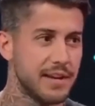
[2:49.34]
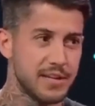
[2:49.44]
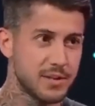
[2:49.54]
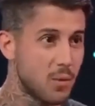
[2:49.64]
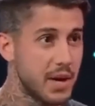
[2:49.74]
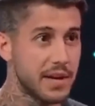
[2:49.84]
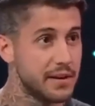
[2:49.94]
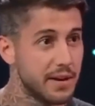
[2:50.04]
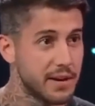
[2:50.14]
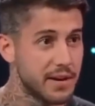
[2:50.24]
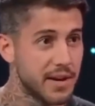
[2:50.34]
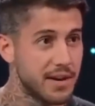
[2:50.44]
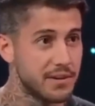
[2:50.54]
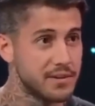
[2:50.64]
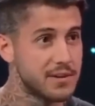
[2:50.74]
He is a walking target in the
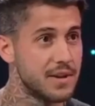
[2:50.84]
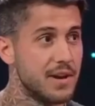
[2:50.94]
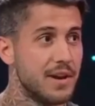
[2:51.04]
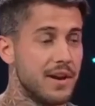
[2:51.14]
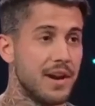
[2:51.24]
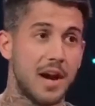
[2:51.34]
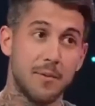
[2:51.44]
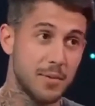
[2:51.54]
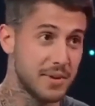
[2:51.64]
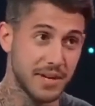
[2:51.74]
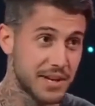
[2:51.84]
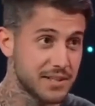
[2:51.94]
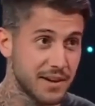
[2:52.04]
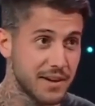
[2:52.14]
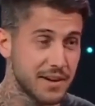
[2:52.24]
house. I'm gonna be the
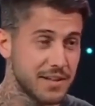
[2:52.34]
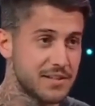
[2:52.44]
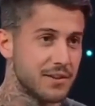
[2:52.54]
next target.